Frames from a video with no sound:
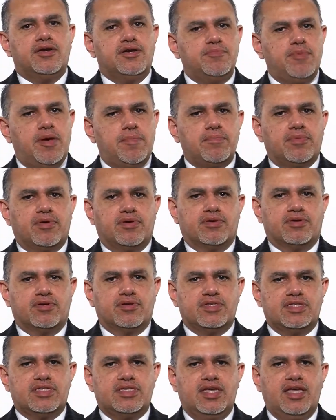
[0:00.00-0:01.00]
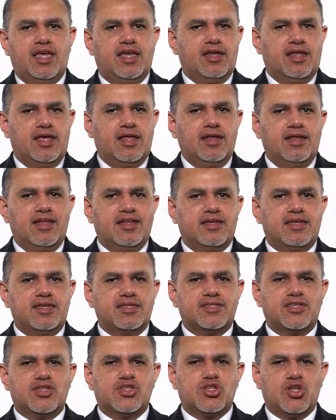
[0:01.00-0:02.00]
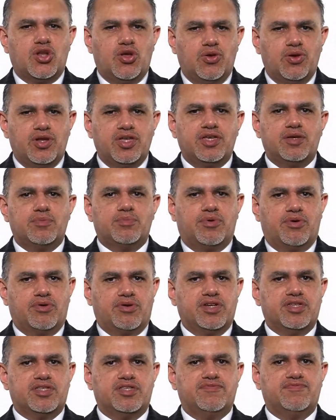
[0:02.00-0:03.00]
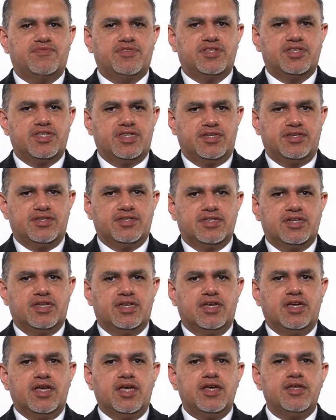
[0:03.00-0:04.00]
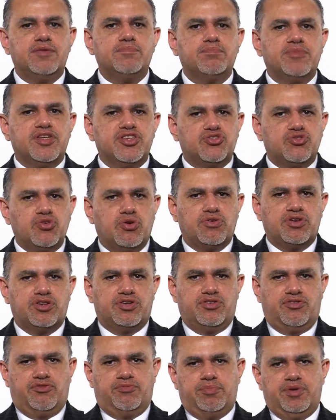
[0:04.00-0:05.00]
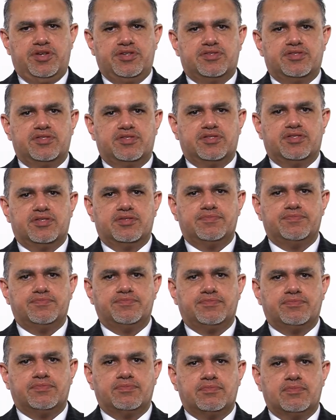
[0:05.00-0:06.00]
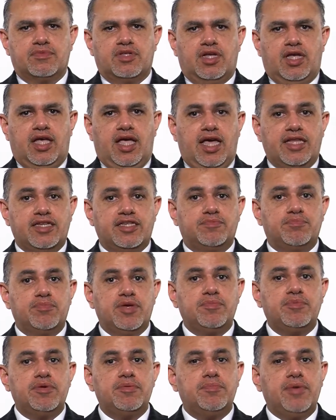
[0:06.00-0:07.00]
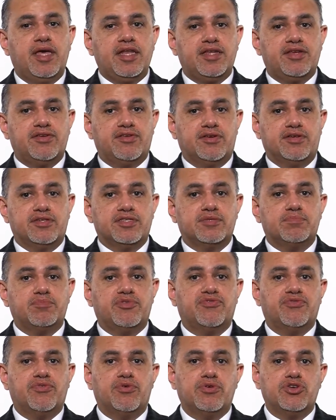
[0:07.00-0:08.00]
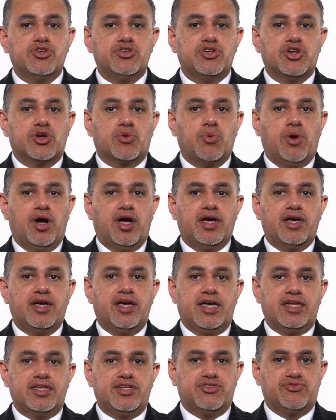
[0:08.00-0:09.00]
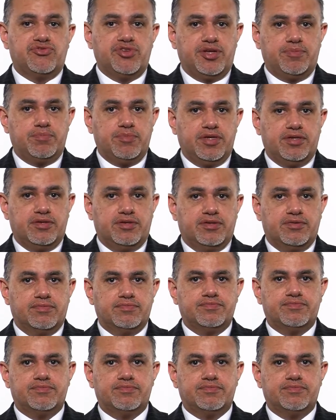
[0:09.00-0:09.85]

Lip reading: Remember, CLL is a slowly progressive disease in majority of patients, and it may be many years before you require any treatment.